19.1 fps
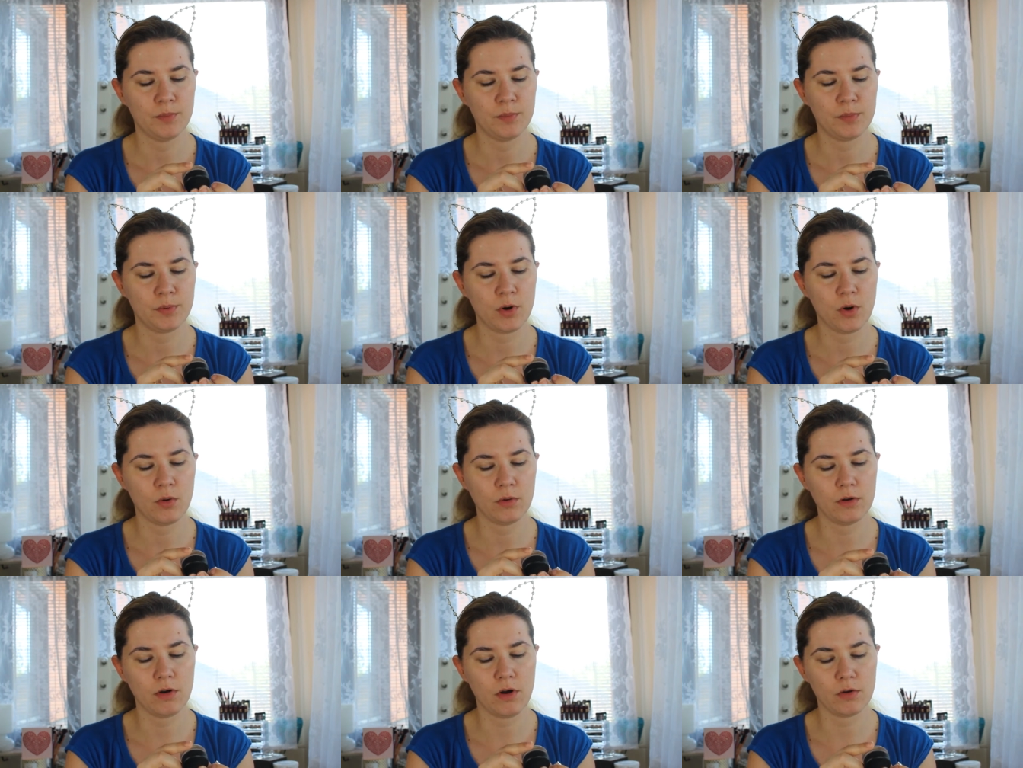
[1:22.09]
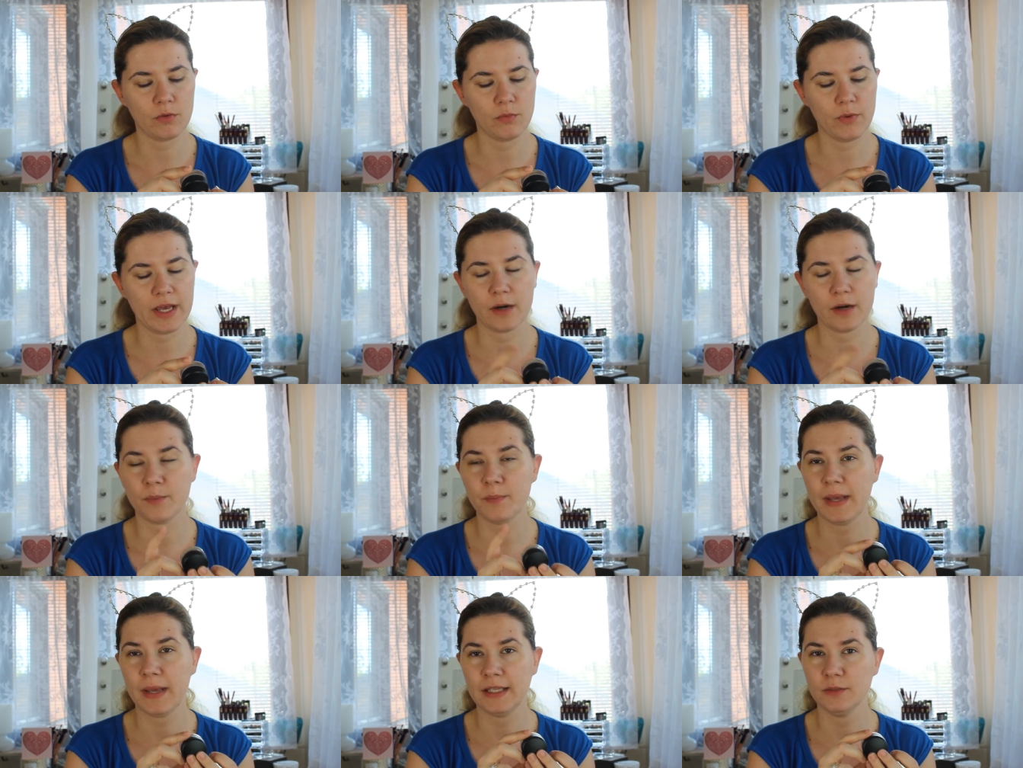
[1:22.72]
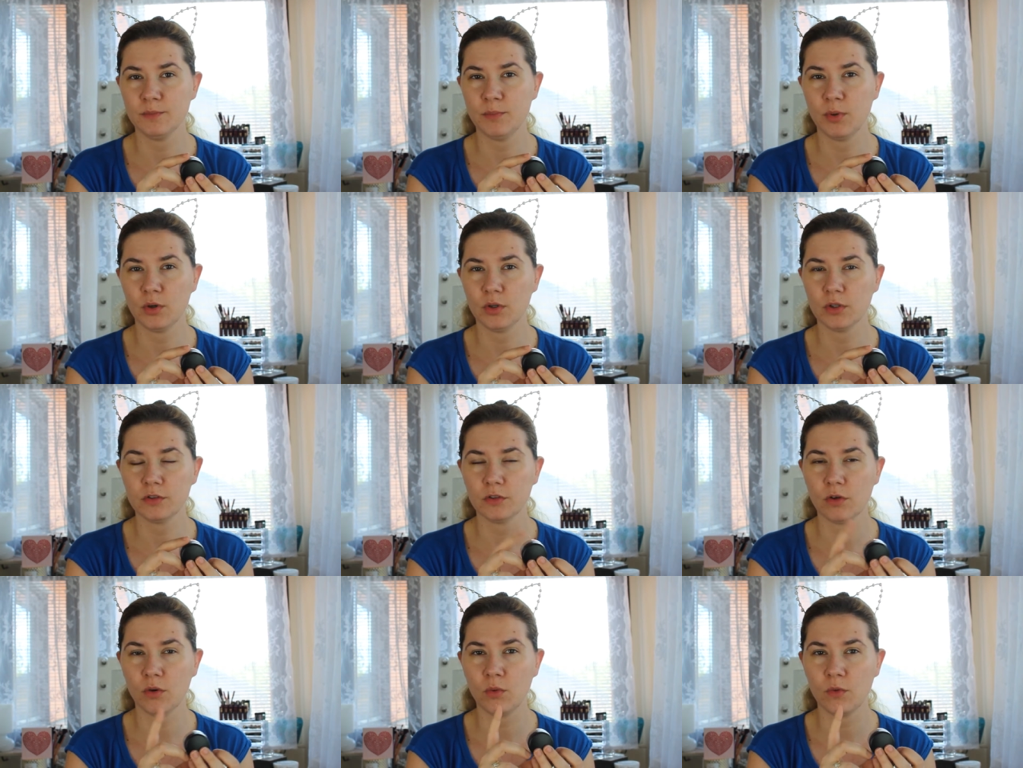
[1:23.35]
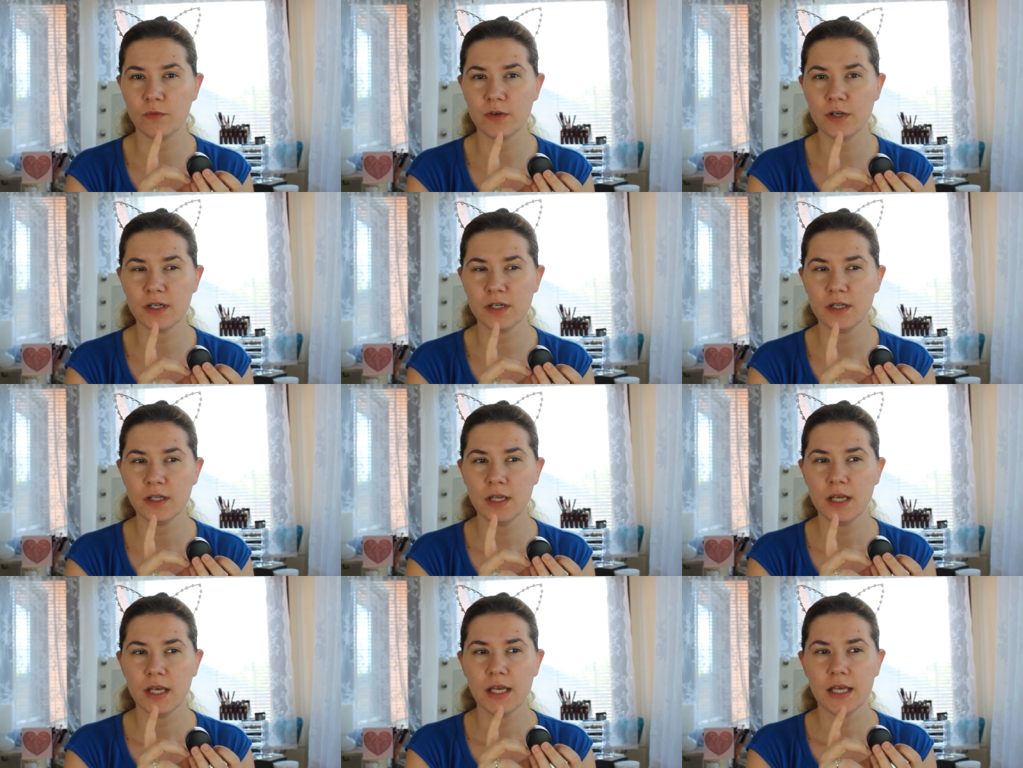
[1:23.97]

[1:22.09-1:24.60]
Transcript: Pro Longwear paint pot over